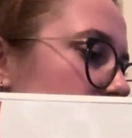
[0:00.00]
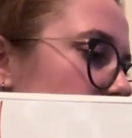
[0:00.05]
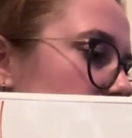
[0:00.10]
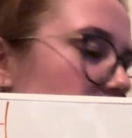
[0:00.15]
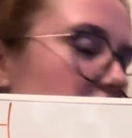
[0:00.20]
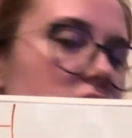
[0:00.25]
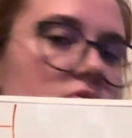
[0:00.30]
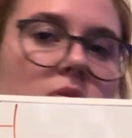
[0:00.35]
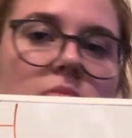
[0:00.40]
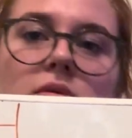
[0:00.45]

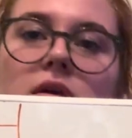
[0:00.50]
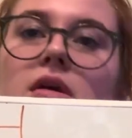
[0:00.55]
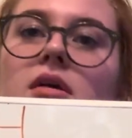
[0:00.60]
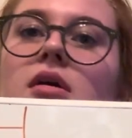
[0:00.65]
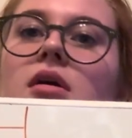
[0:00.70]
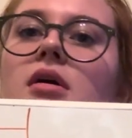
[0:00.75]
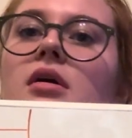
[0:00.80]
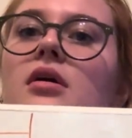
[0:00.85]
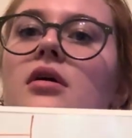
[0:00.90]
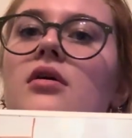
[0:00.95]
hey, sweet pea.
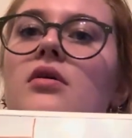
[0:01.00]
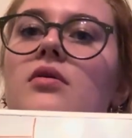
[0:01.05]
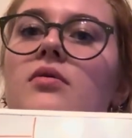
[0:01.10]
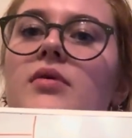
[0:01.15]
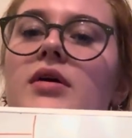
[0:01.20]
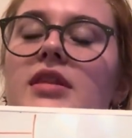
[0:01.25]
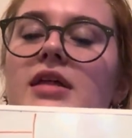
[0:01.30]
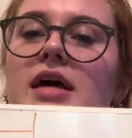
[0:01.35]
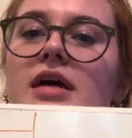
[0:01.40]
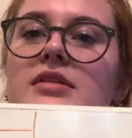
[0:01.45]

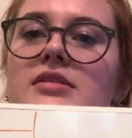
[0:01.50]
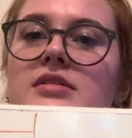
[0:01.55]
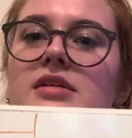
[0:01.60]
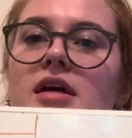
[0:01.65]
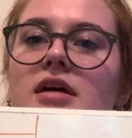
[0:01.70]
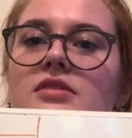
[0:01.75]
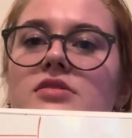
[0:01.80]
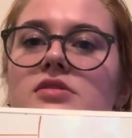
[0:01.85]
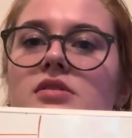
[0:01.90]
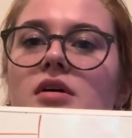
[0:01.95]
With
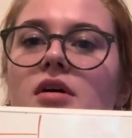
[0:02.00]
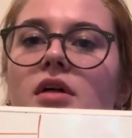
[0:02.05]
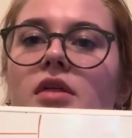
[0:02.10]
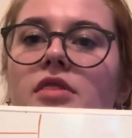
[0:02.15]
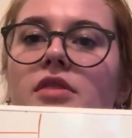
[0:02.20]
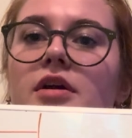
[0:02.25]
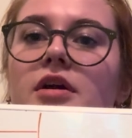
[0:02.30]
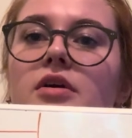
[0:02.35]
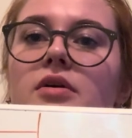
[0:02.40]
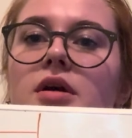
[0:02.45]
NSAIDs,
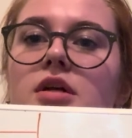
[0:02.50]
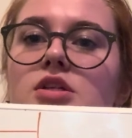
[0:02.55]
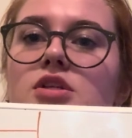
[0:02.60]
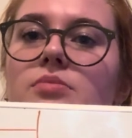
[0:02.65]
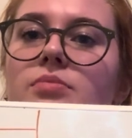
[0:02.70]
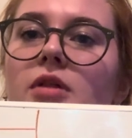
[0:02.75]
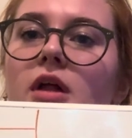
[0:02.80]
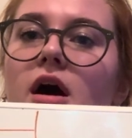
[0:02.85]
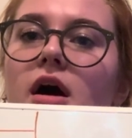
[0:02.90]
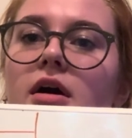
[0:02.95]
they're going to
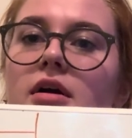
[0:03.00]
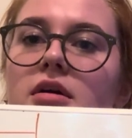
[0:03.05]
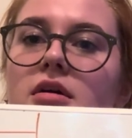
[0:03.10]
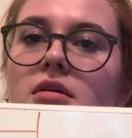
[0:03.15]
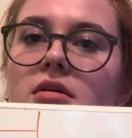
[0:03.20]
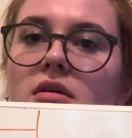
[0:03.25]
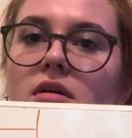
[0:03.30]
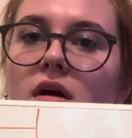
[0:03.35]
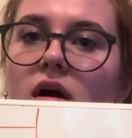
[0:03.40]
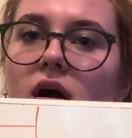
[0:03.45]
block
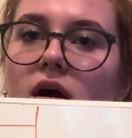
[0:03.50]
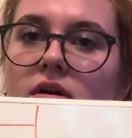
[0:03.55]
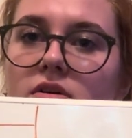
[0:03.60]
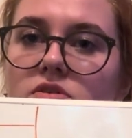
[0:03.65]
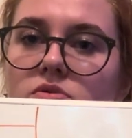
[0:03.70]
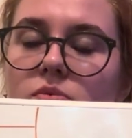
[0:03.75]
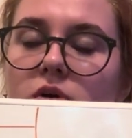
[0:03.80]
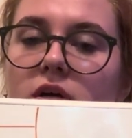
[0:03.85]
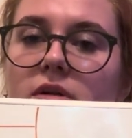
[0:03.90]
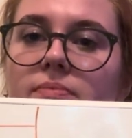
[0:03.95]

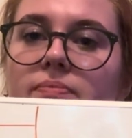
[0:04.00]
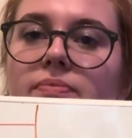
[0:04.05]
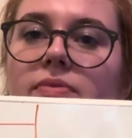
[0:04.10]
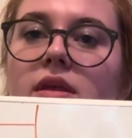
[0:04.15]
COX-1.